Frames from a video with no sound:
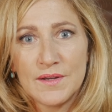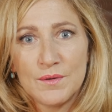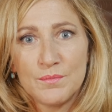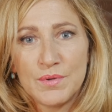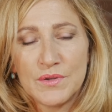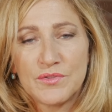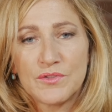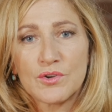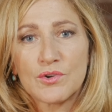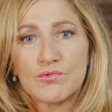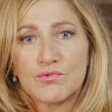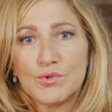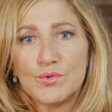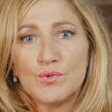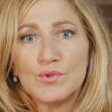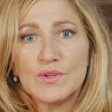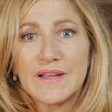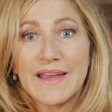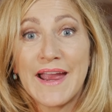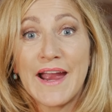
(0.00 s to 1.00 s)
but the
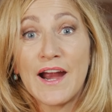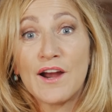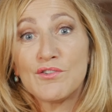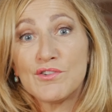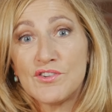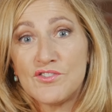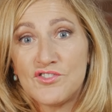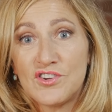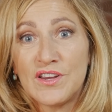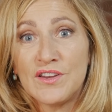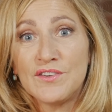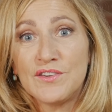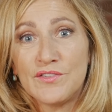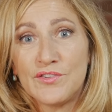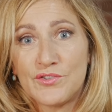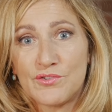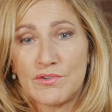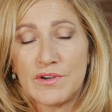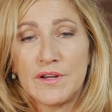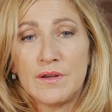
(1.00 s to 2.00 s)
cruel carriage
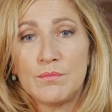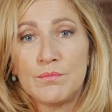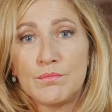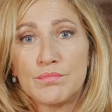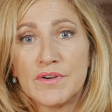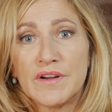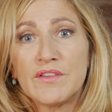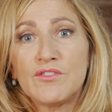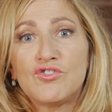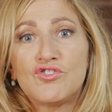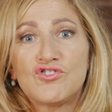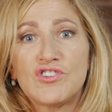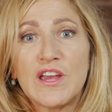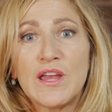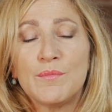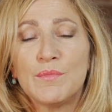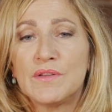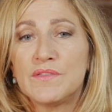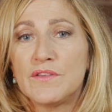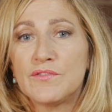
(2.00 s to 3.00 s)
industry brings
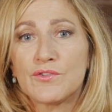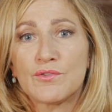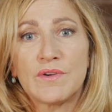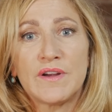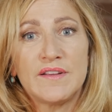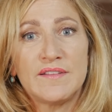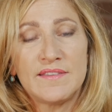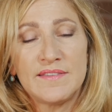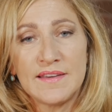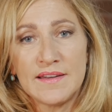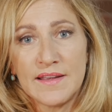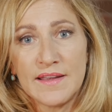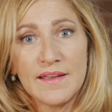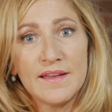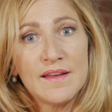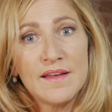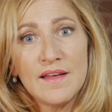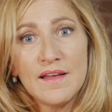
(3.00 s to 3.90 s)
shame on this great city